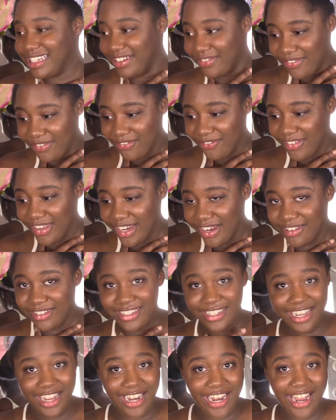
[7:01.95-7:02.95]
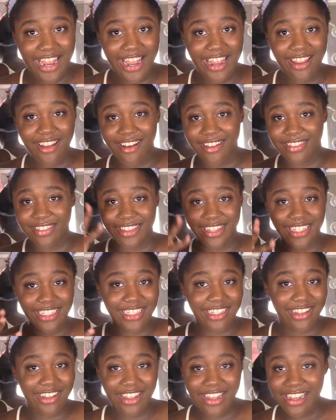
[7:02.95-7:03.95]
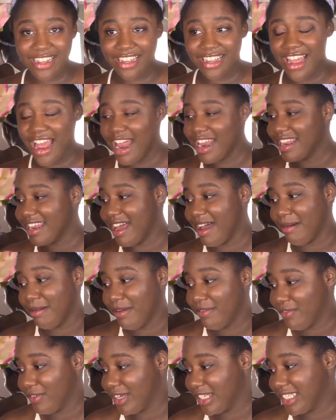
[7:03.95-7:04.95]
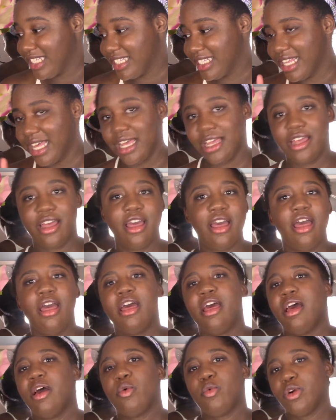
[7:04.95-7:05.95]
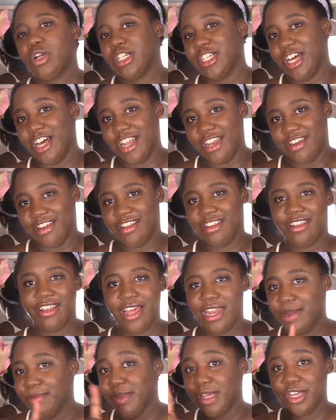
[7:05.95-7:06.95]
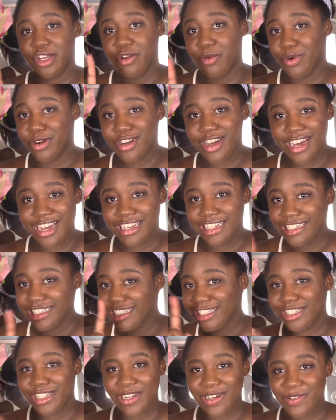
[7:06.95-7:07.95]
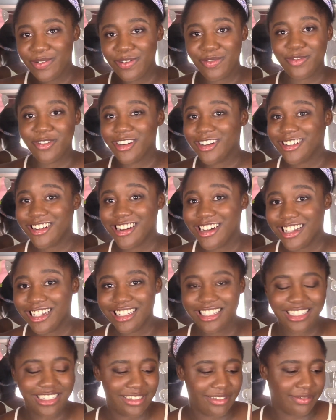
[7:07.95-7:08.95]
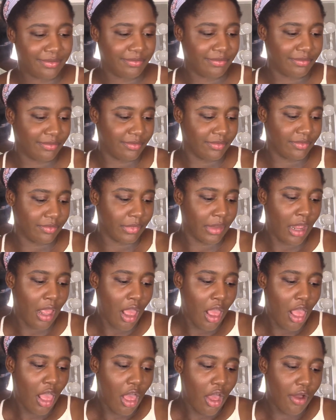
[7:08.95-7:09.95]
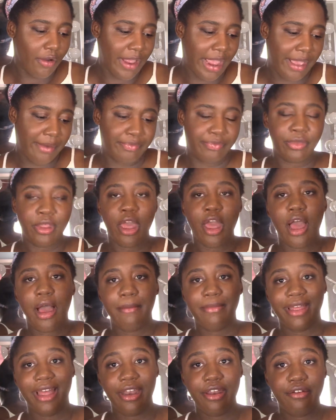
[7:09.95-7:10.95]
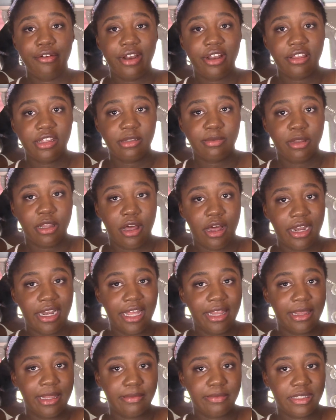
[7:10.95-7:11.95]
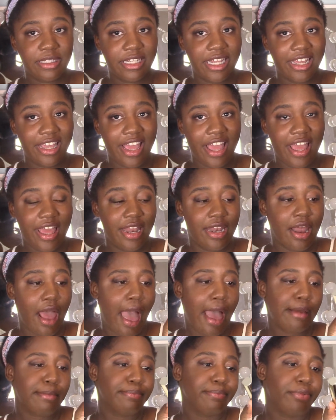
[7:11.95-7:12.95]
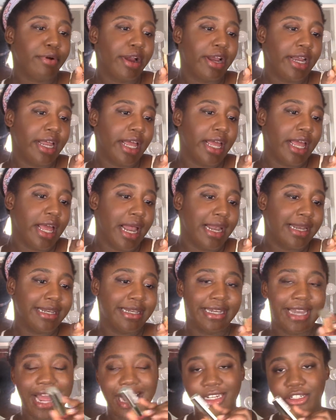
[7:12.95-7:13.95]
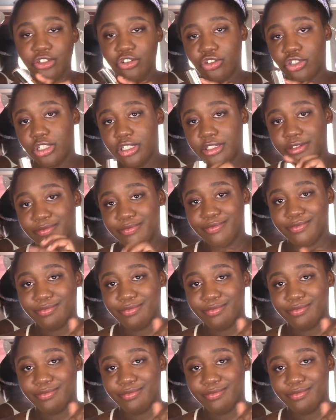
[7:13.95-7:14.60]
different video today on this look, and now my voice is like, we're done. And I'm like, no we're not. No we're not. Okay, I'm getting rid of this Milani lipstick in Pretty Natural.